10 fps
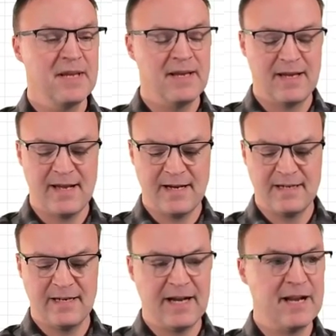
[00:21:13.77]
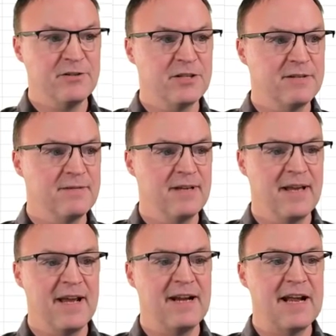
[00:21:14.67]
and hit enter.
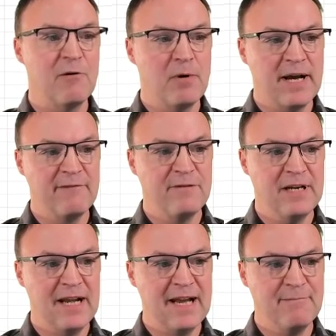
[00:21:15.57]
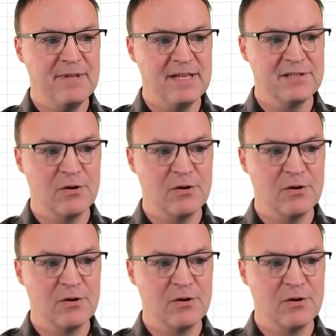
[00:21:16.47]
And now I've named this.